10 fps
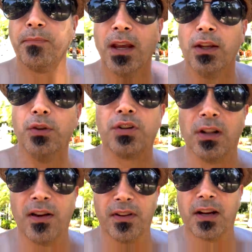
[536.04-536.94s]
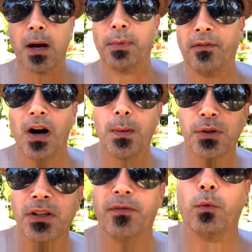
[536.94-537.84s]
you still have a couple of
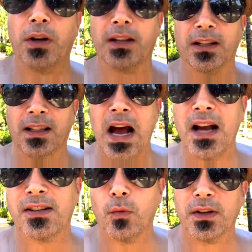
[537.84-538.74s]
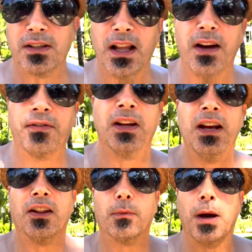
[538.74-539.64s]
options if you want to get the last what's left.
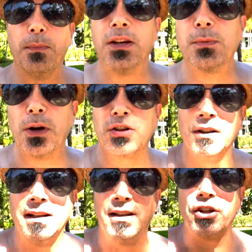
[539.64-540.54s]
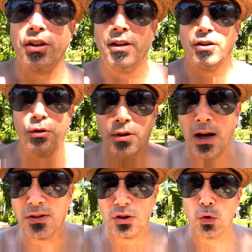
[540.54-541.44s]
There might be a special edition in
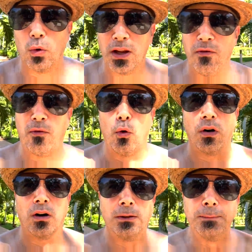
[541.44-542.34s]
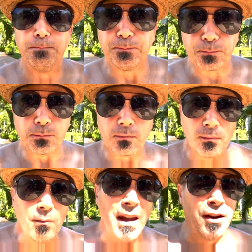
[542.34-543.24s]
2024.
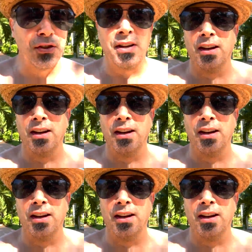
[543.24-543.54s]
They're saying